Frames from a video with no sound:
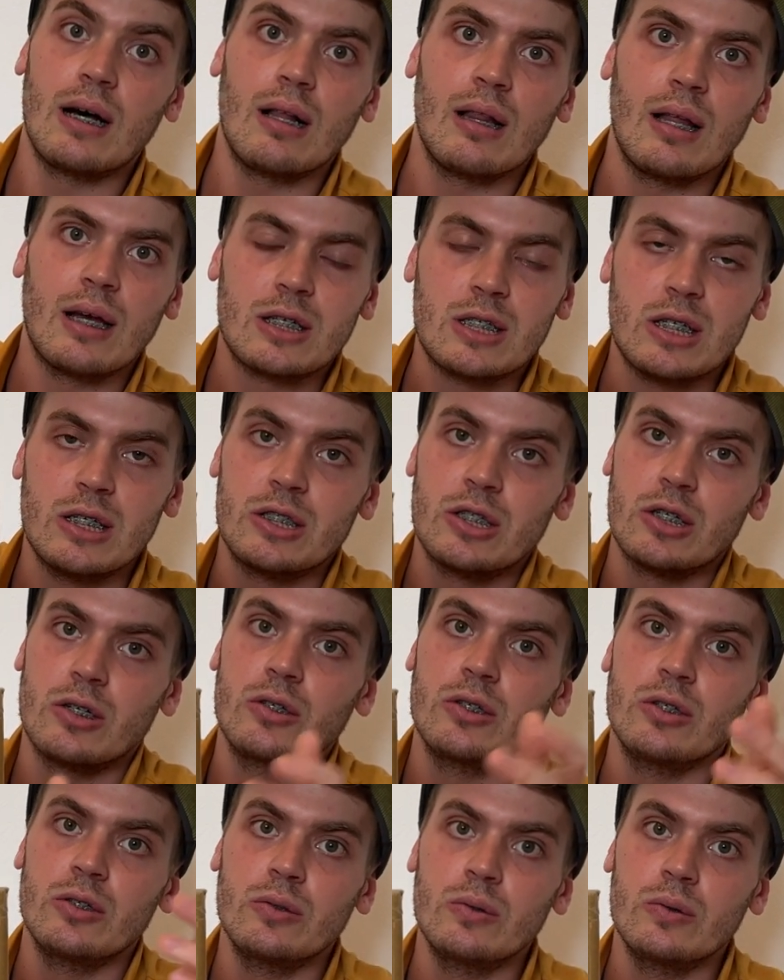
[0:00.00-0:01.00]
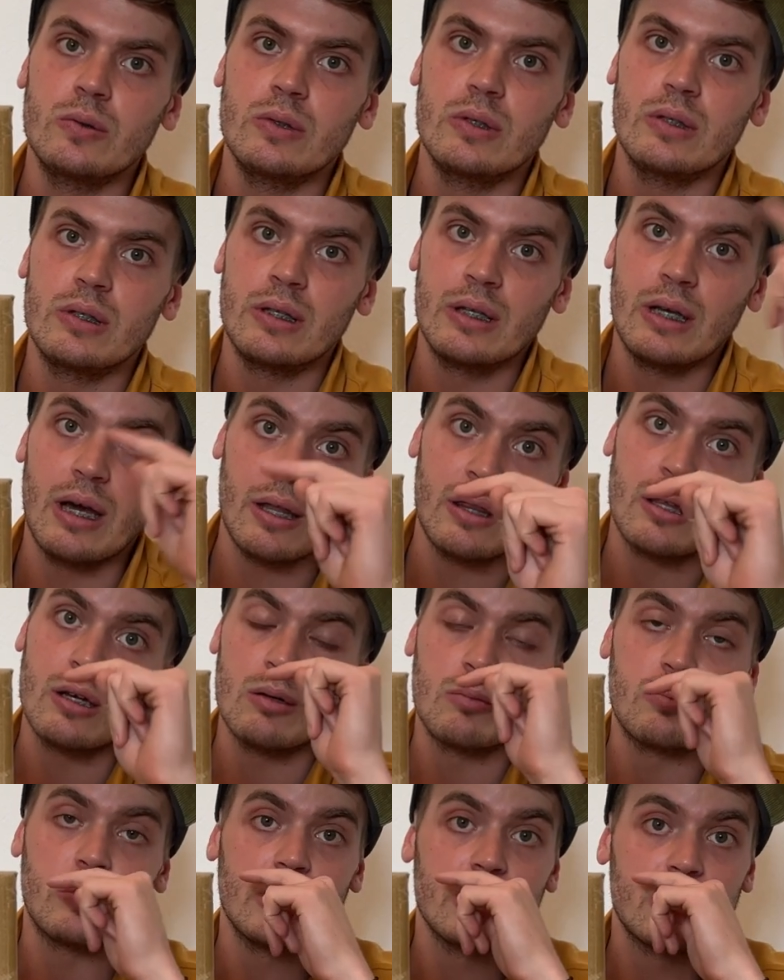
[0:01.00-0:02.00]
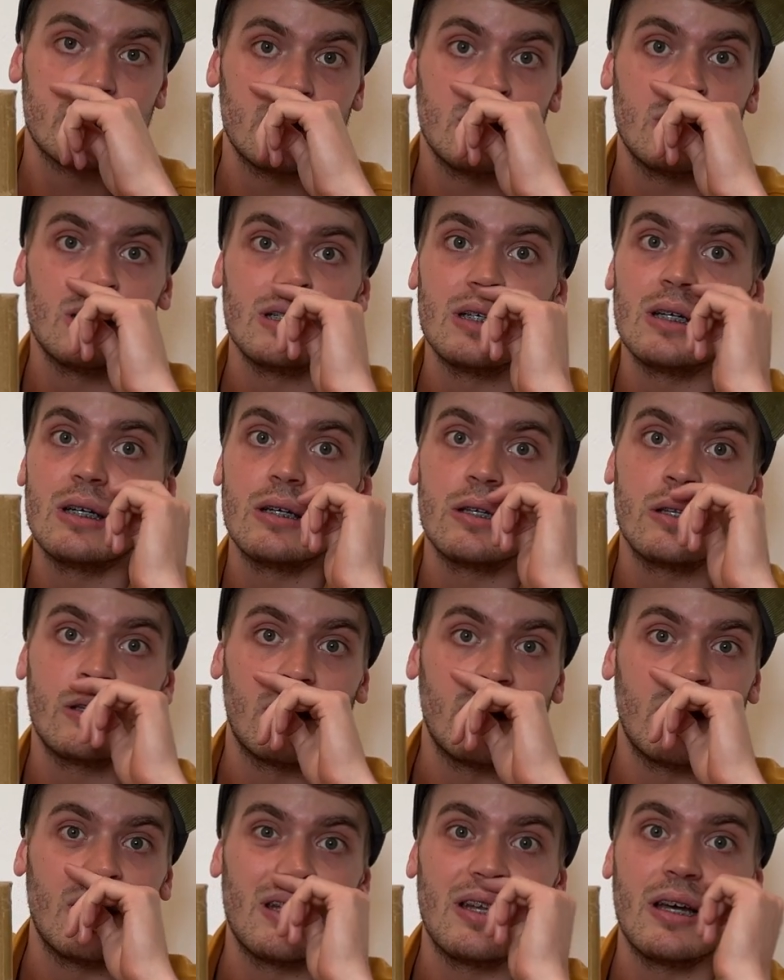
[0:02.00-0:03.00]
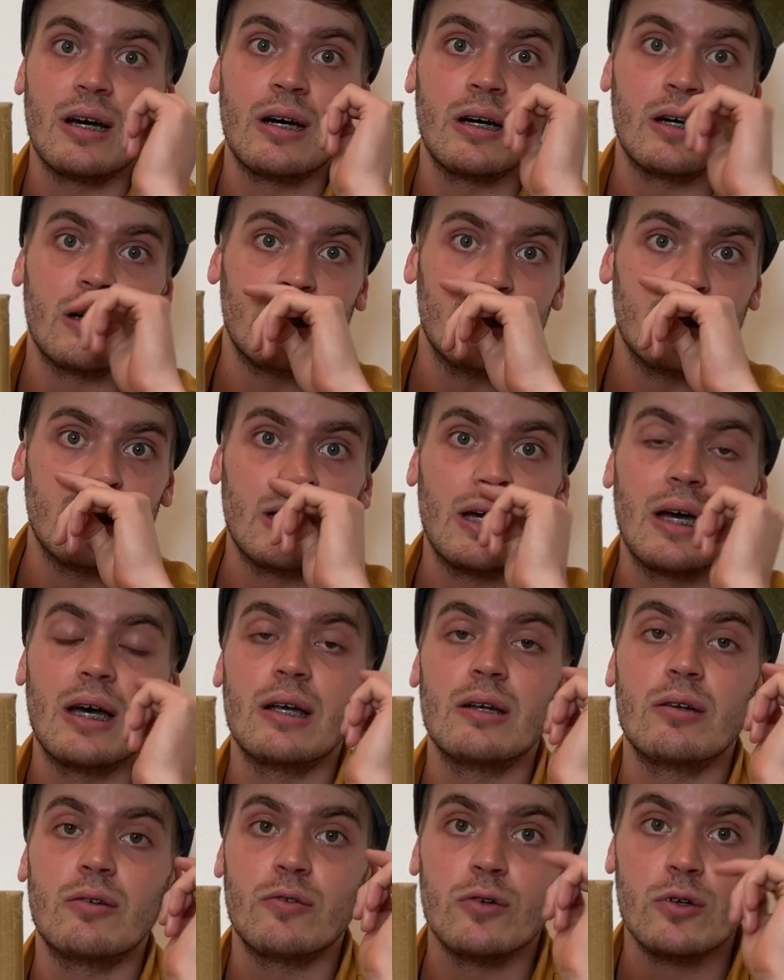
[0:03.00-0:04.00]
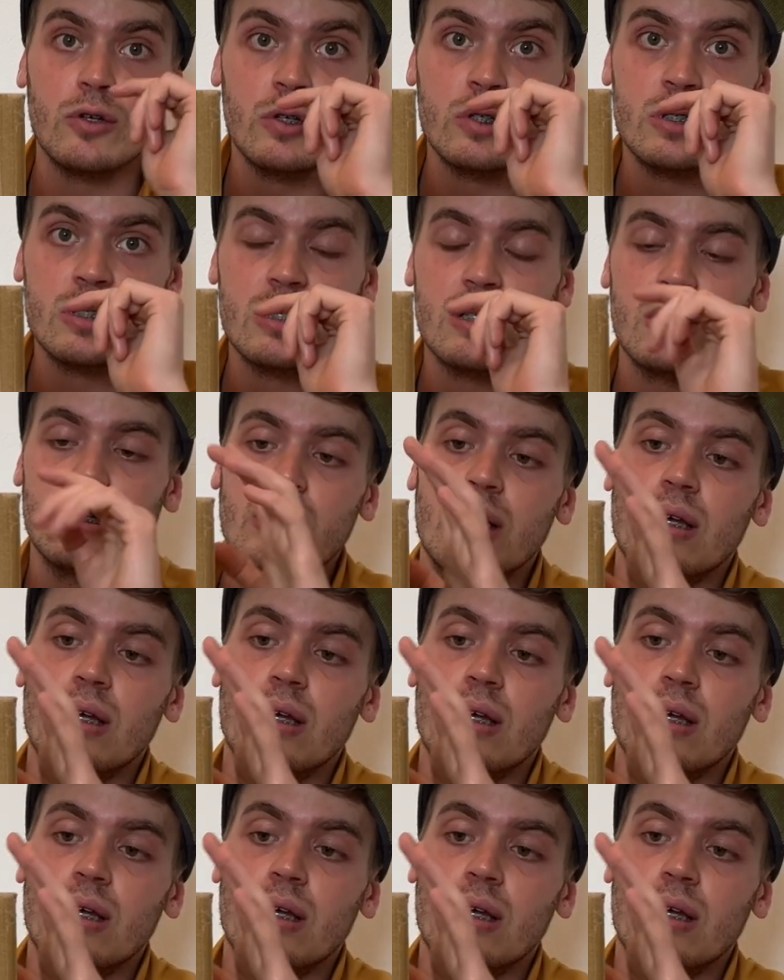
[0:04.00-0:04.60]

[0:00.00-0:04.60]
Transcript: I'll actually show you the other compressor that I had first.